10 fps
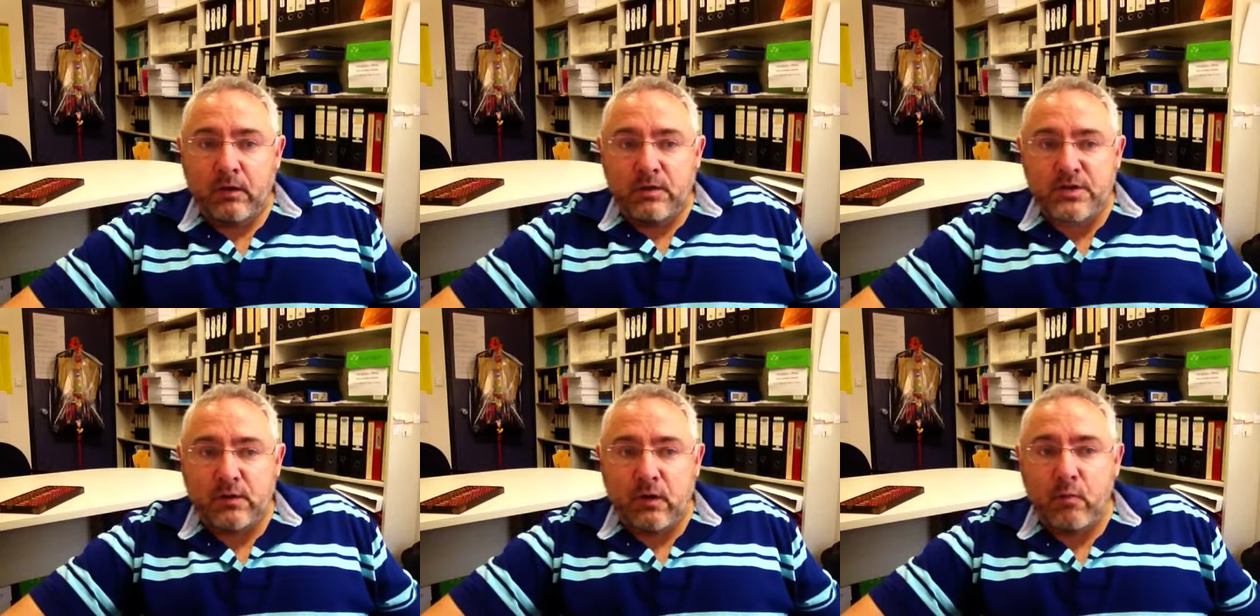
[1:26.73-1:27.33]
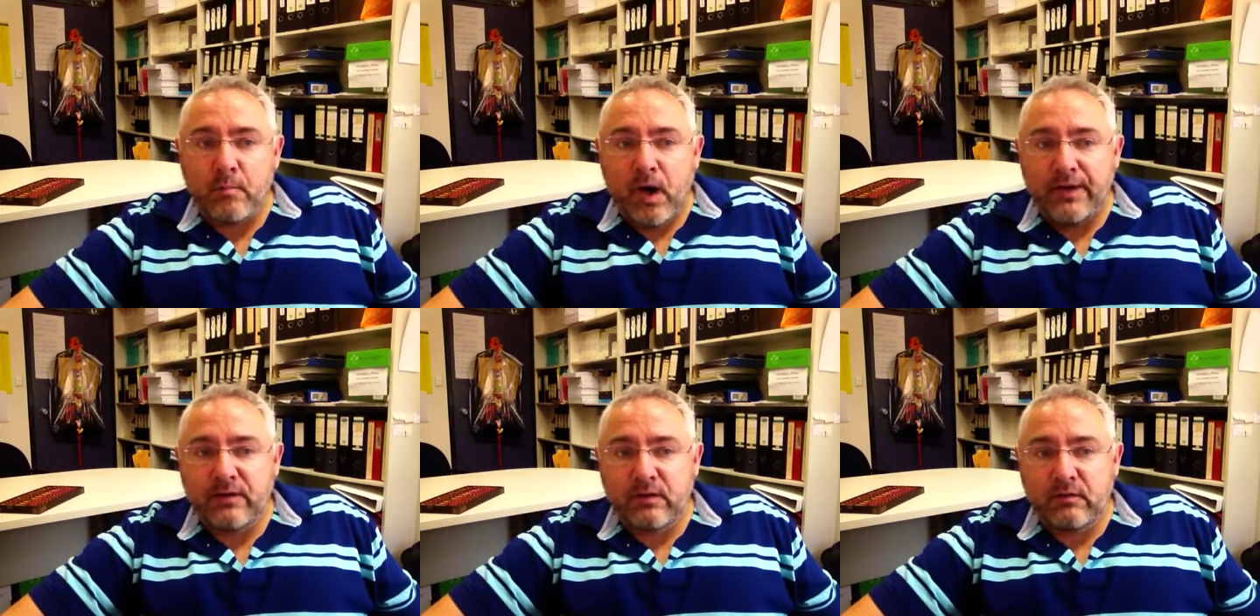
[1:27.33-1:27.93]
So a
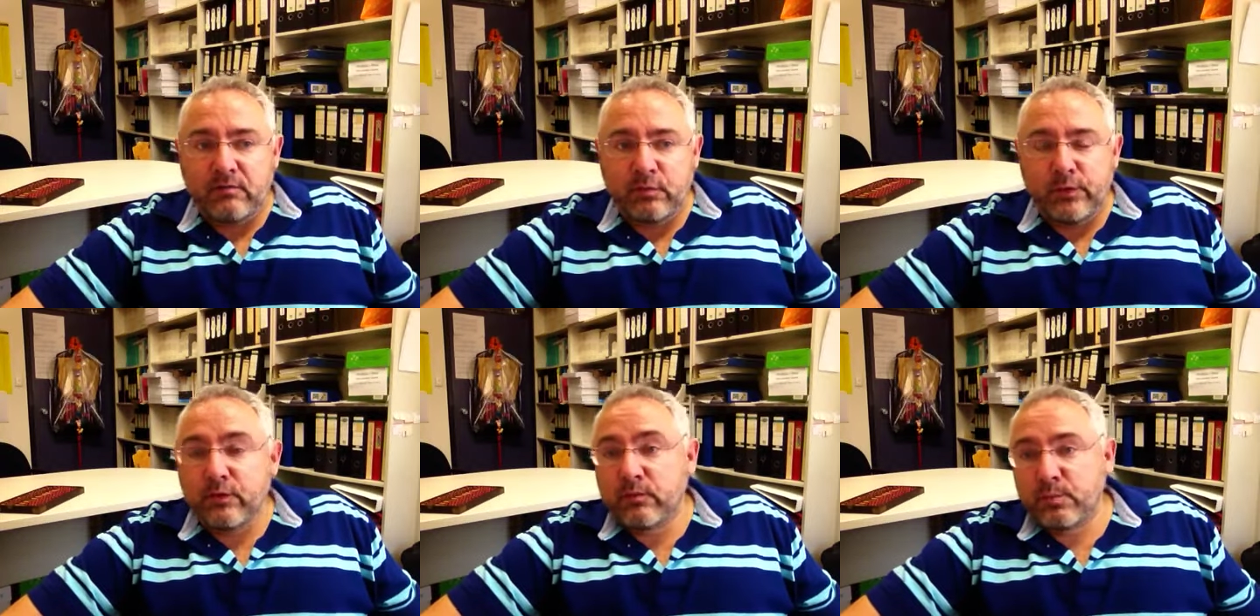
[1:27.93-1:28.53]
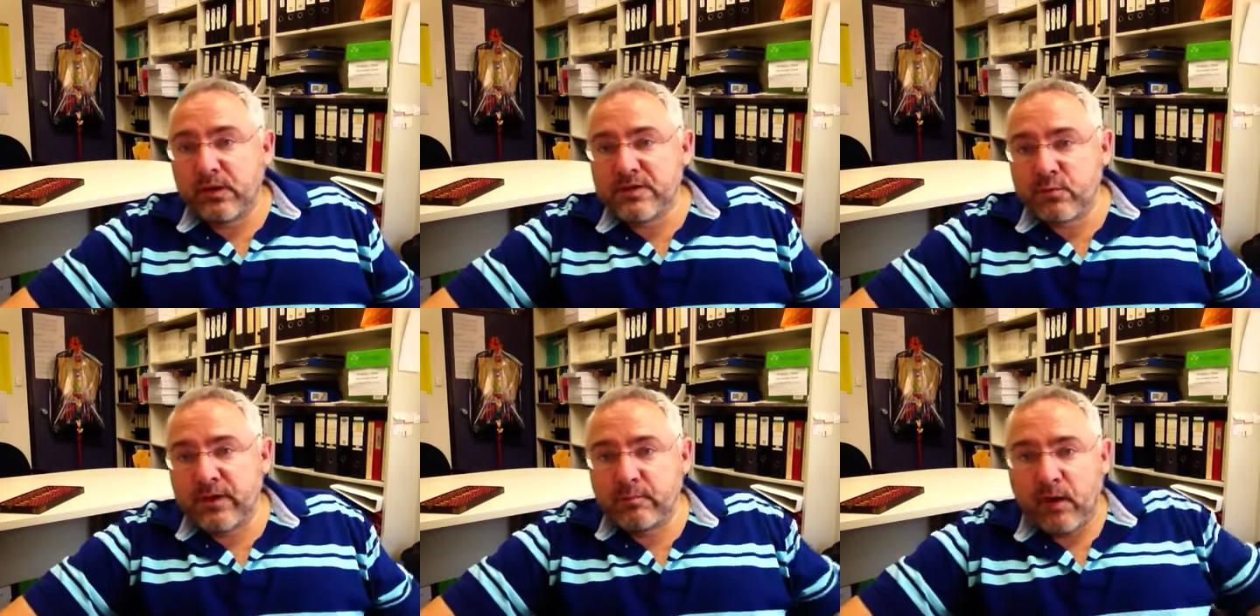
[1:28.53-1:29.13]
reminder for you to please
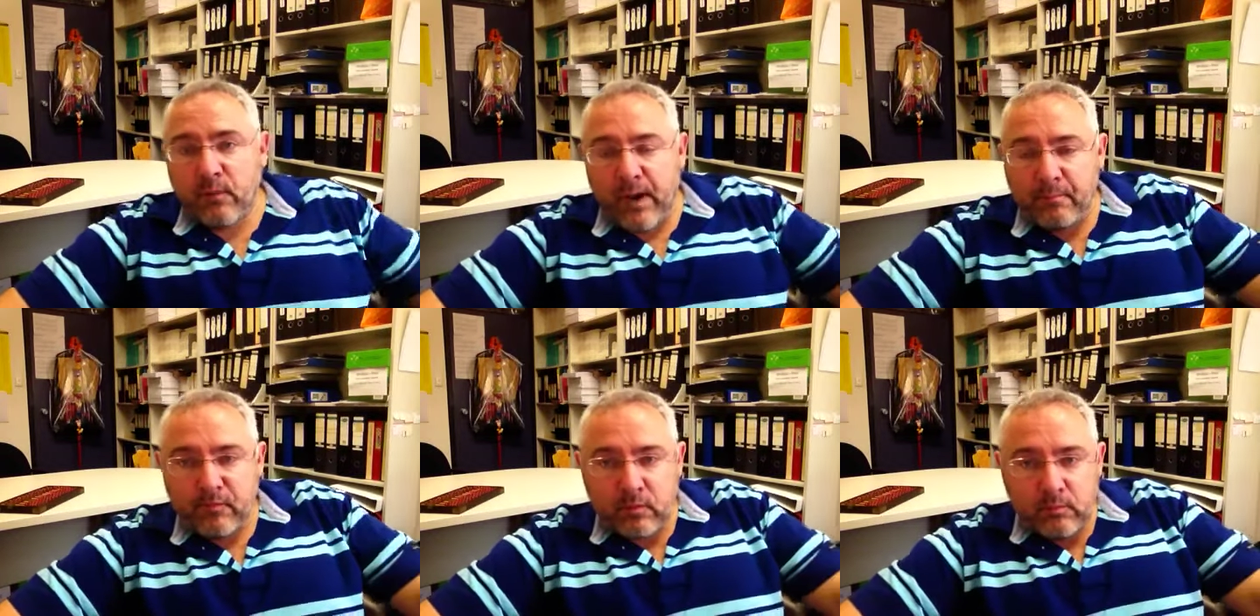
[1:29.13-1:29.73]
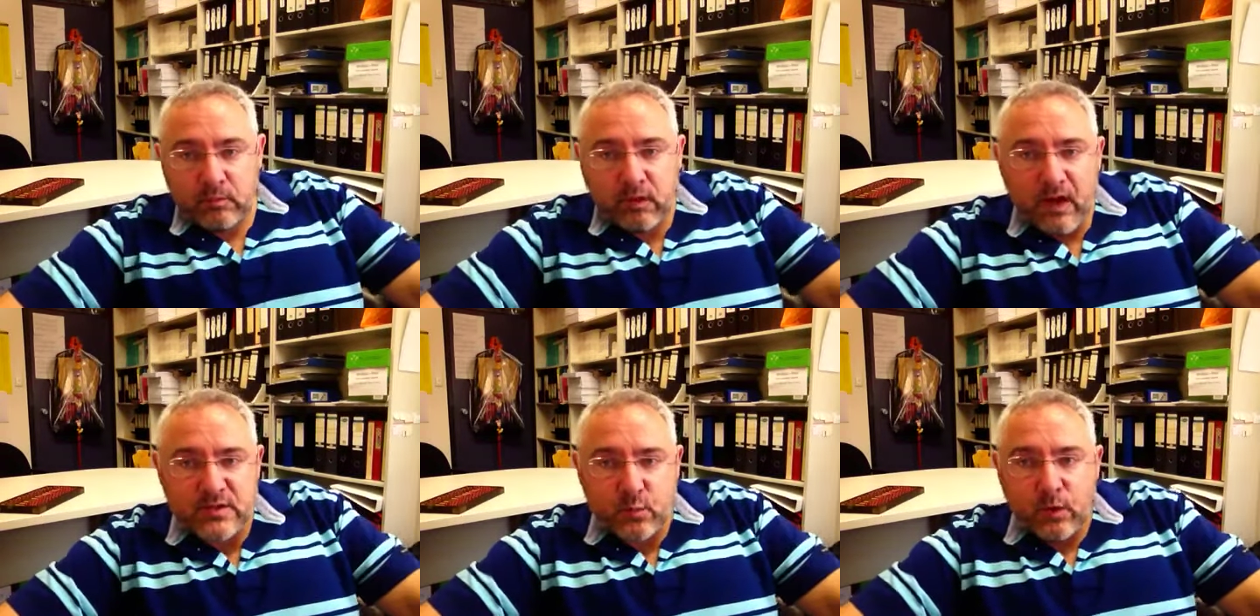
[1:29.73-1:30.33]
read my rap from
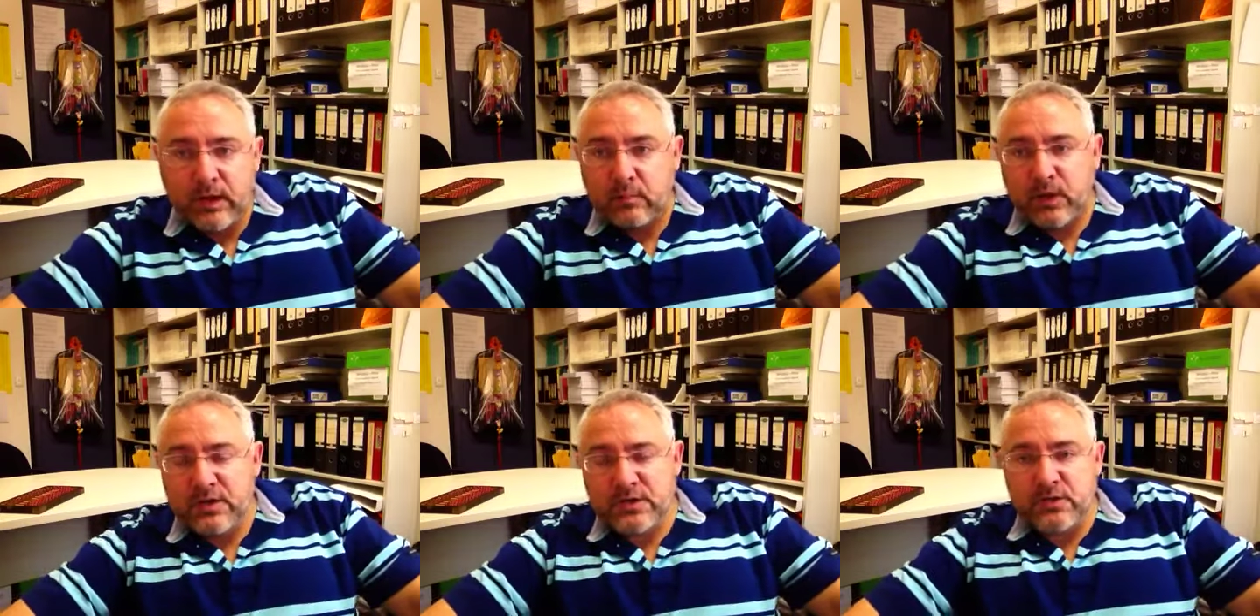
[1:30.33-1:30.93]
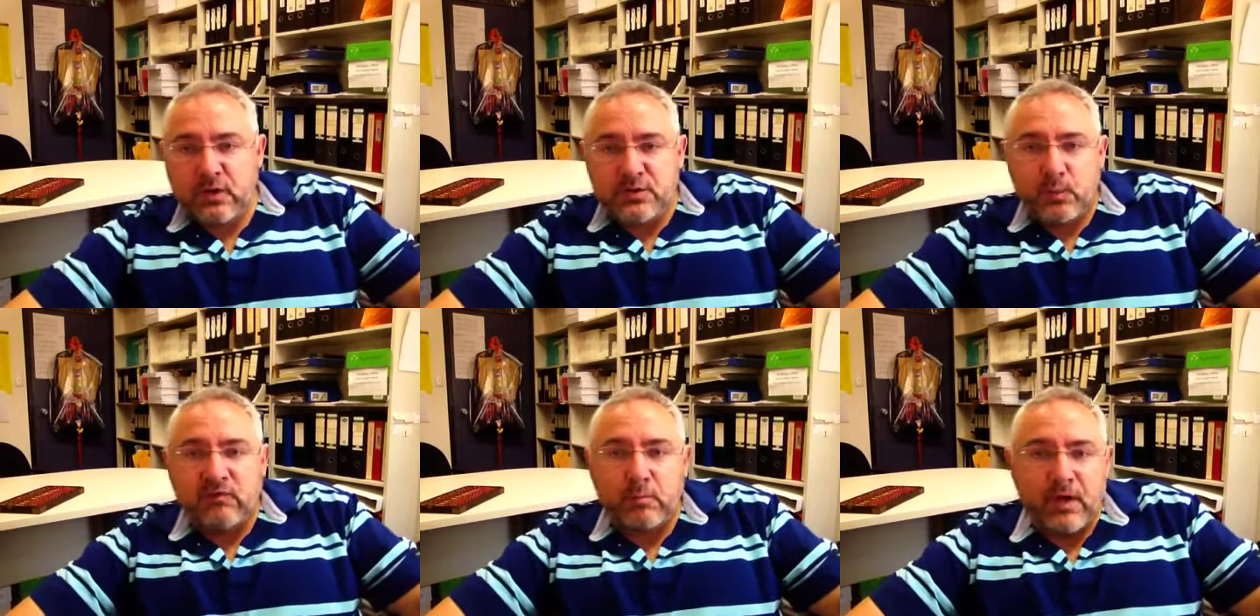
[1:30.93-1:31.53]
last week, because it's got some
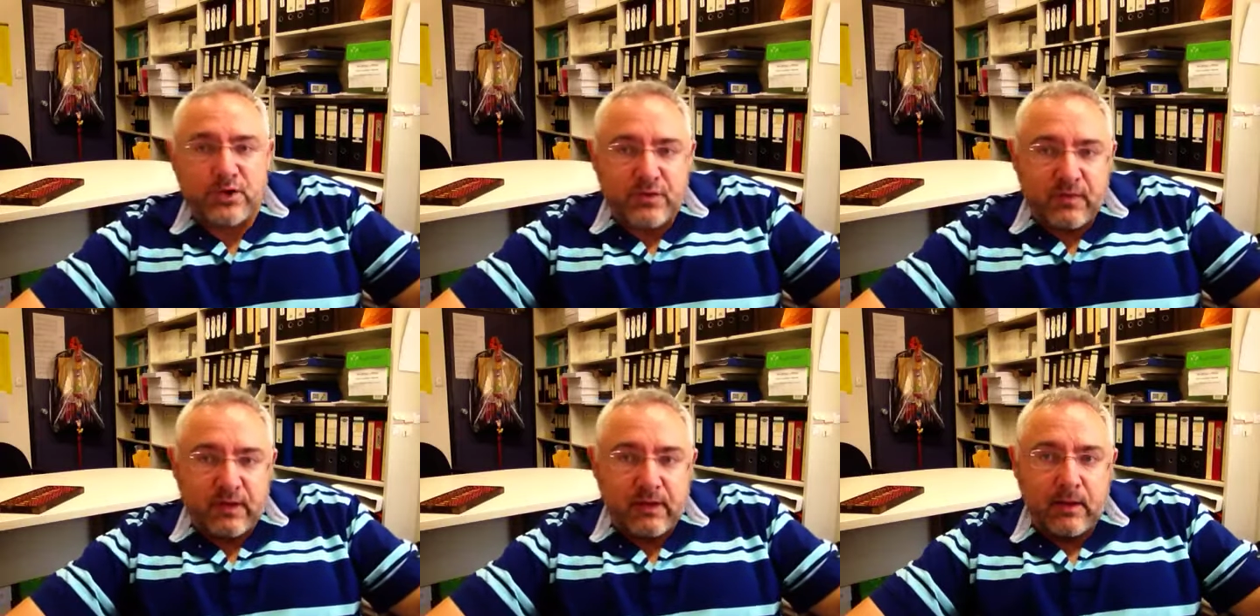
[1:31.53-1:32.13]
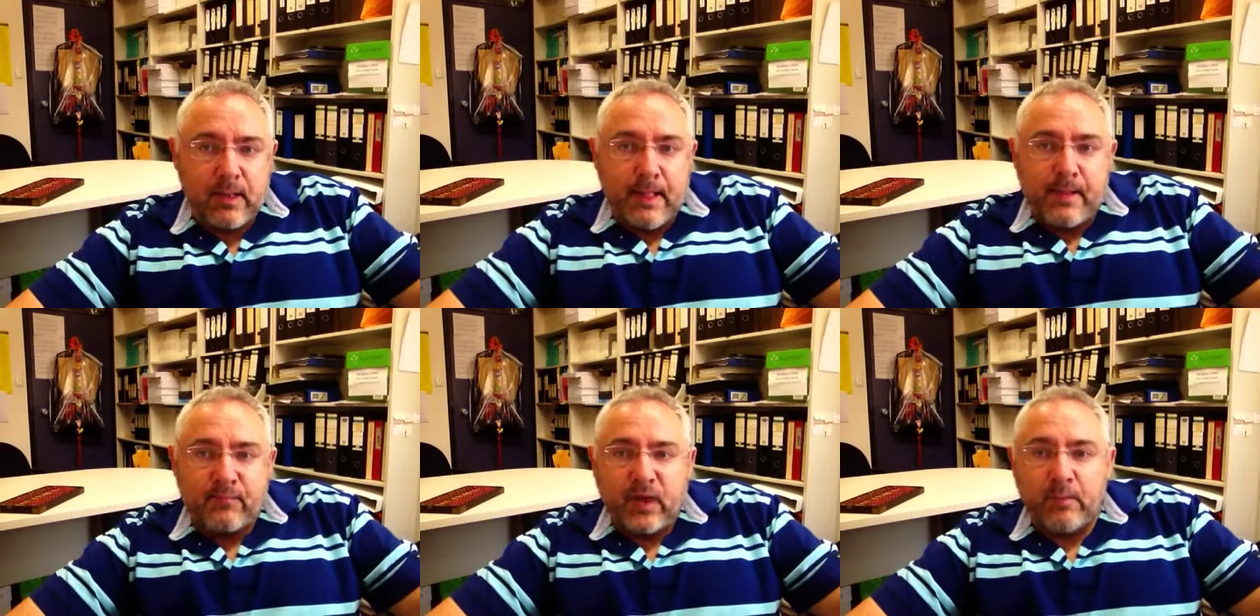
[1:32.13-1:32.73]
information there
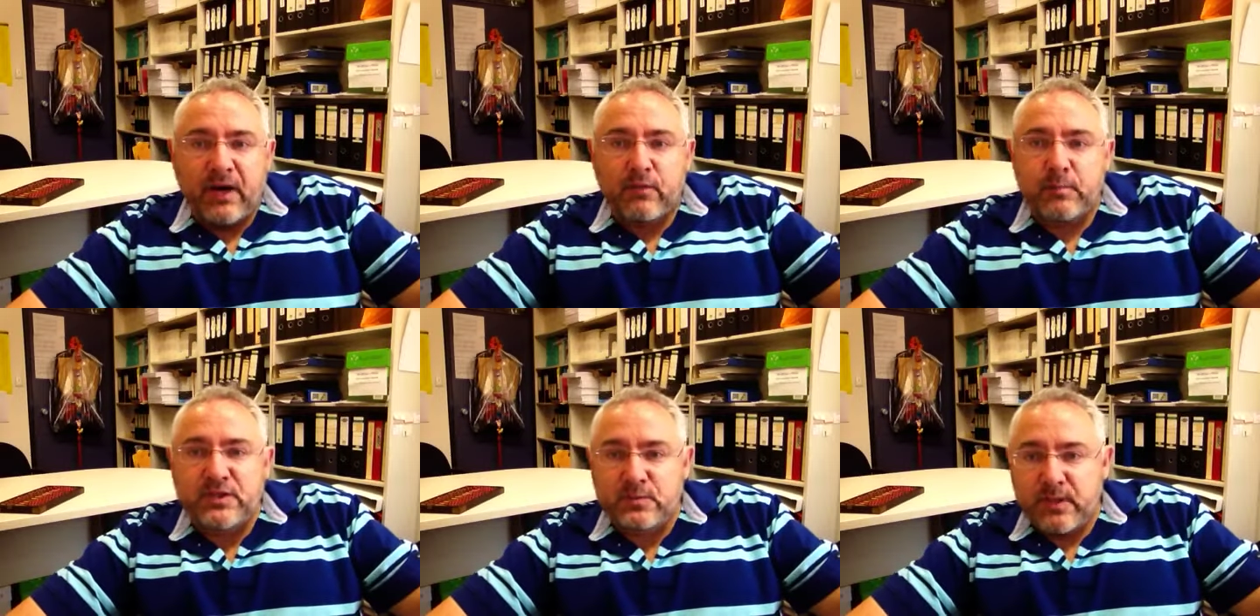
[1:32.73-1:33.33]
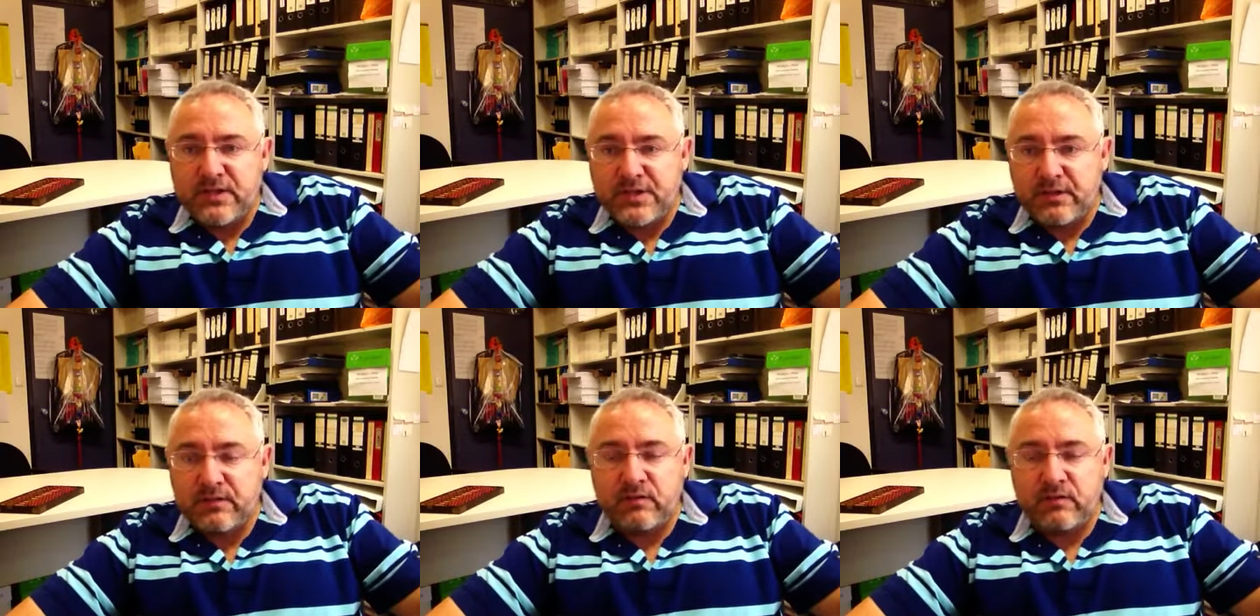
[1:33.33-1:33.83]
about the mid-semester.